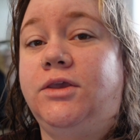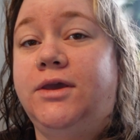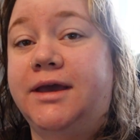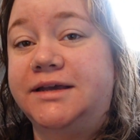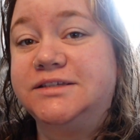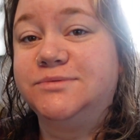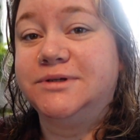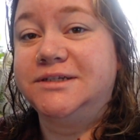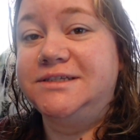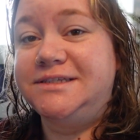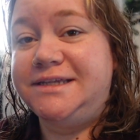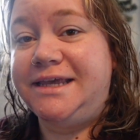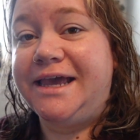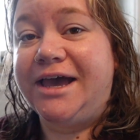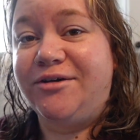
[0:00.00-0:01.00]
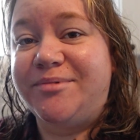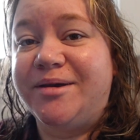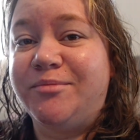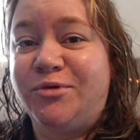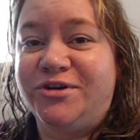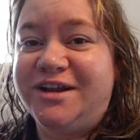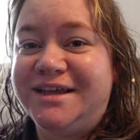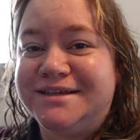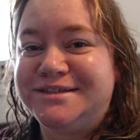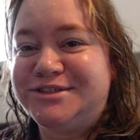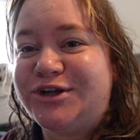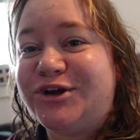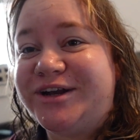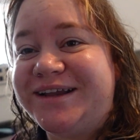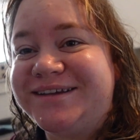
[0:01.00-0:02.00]
you guys want to see how my morning is
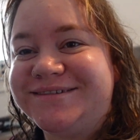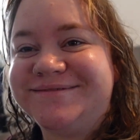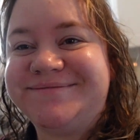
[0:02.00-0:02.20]
starting?